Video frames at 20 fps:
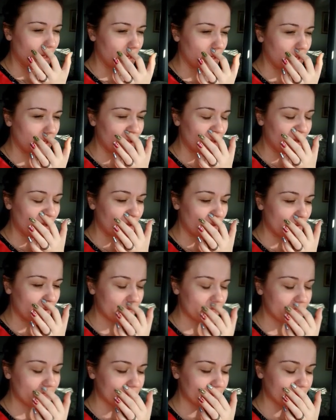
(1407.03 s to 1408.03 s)

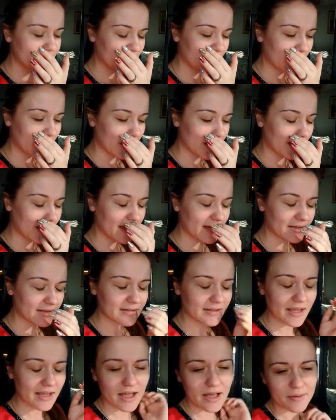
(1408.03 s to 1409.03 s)

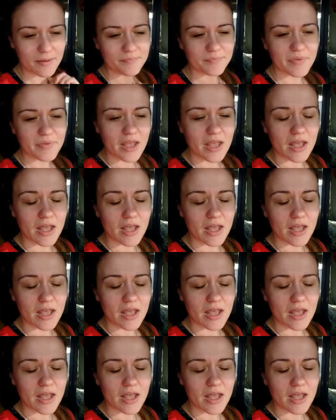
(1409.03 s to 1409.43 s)
And yeah,